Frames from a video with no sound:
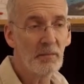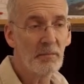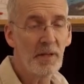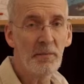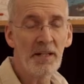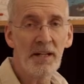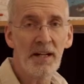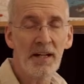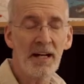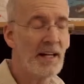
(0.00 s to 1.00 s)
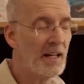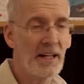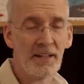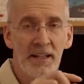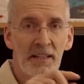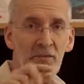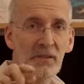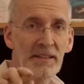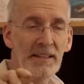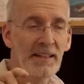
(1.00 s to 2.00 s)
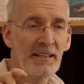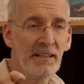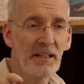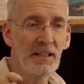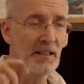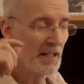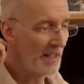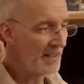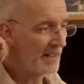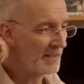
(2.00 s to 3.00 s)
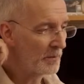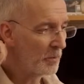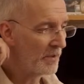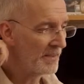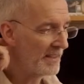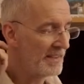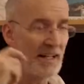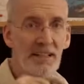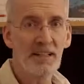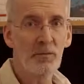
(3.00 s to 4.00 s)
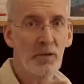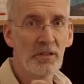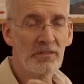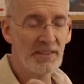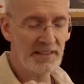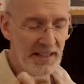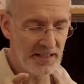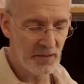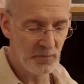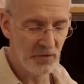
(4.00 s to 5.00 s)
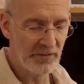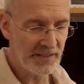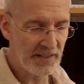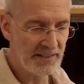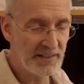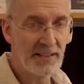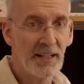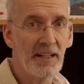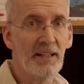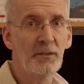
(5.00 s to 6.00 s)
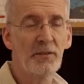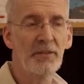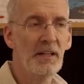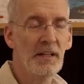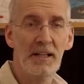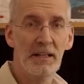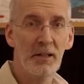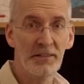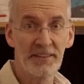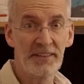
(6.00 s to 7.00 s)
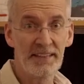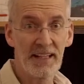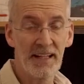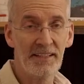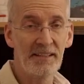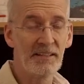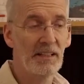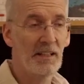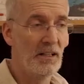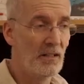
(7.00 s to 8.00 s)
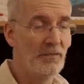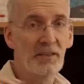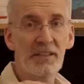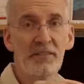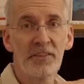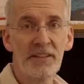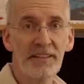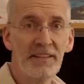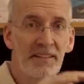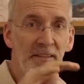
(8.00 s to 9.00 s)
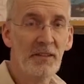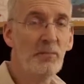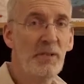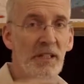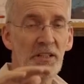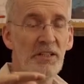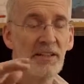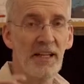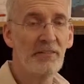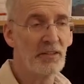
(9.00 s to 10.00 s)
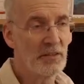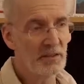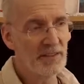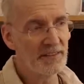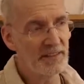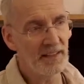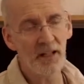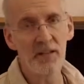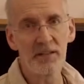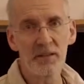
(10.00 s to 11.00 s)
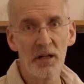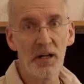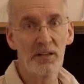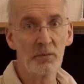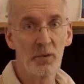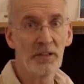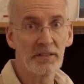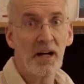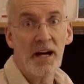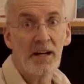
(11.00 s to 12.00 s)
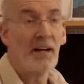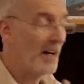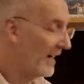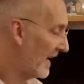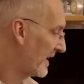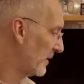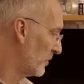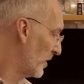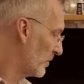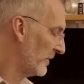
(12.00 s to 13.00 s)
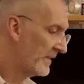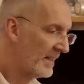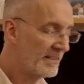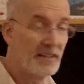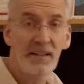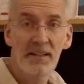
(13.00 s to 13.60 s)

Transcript: maybe I give you a link. I did one of the Italian movies I did. I used a lot the slider for different scenes on the beach, and therefore you can see how it worked, or how I can work with that.